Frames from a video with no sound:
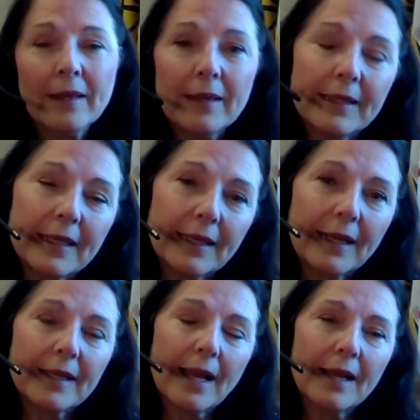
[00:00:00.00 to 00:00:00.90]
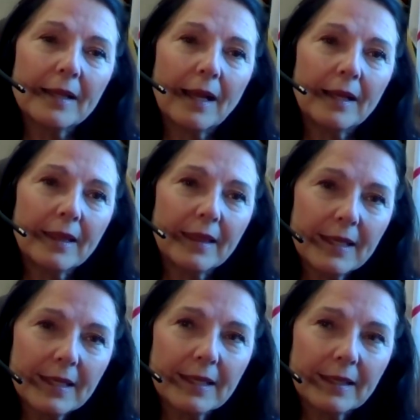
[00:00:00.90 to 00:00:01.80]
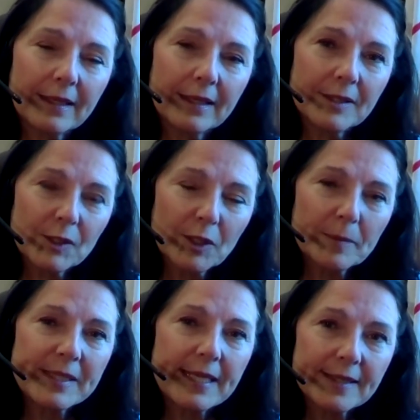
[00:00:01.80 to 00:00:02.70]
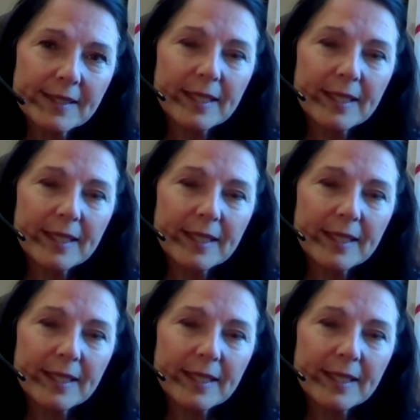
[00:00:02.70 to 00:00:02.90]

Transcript: Yeah, I think in the circumstances